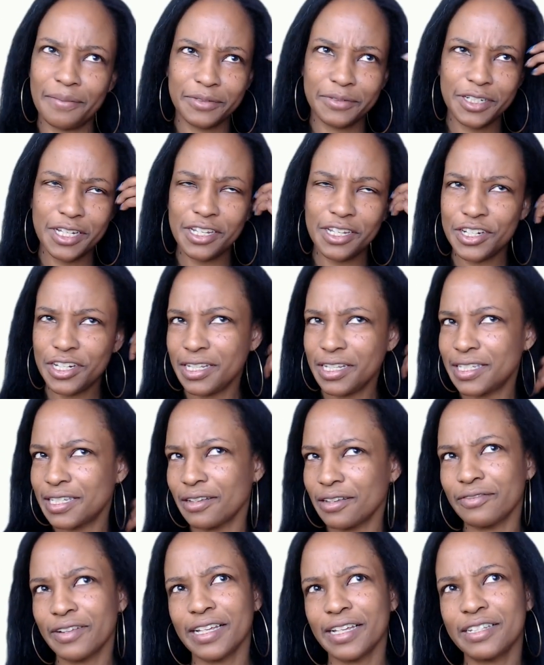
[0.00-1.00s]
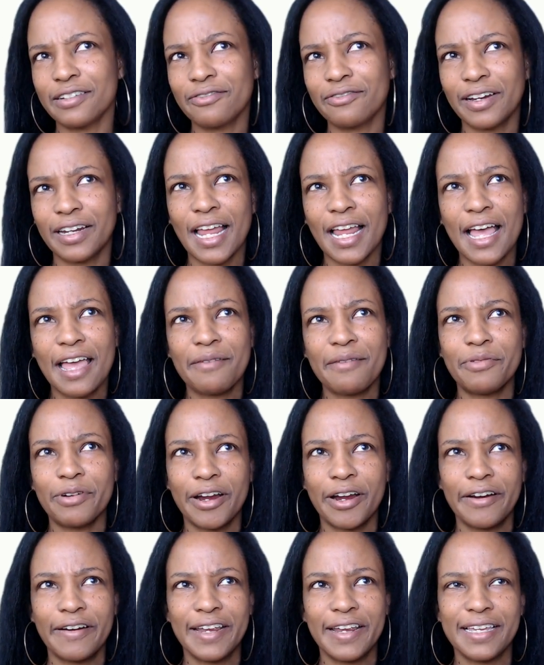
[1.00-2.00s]
cheat sheets of like different
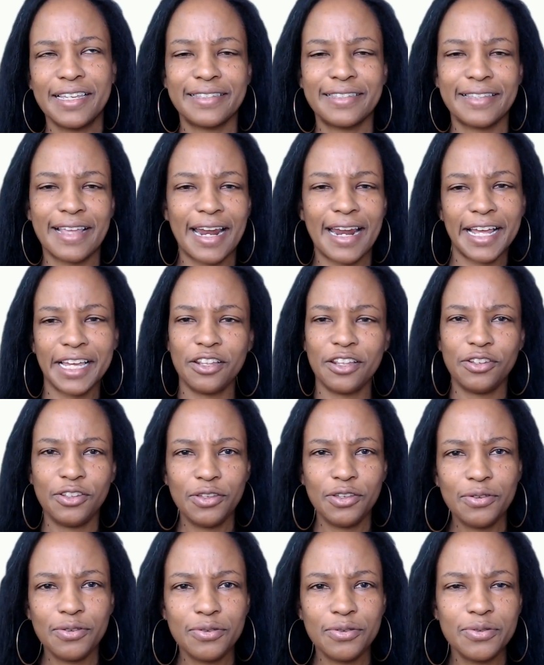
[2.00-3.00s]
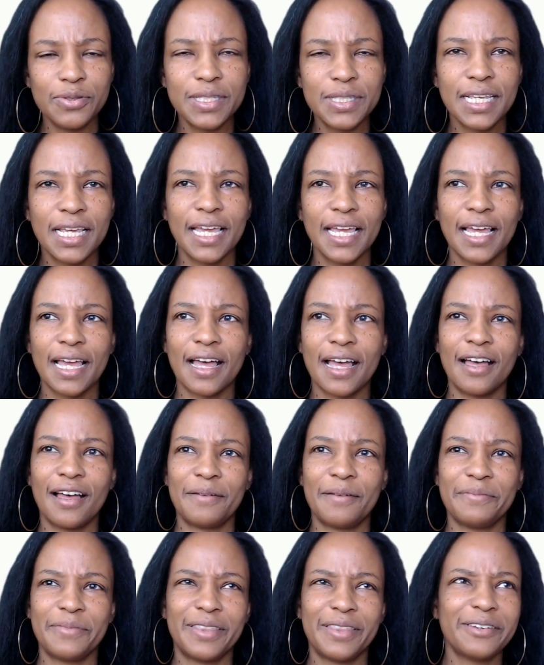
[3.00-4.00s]
libraries that I can use.
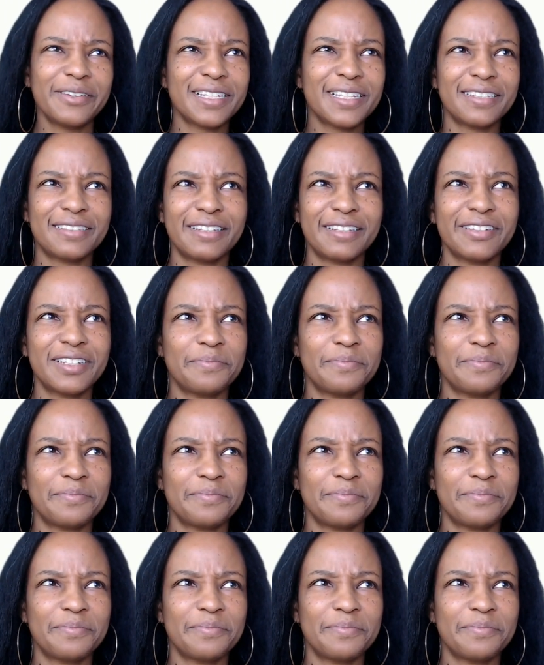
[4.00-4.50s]
There's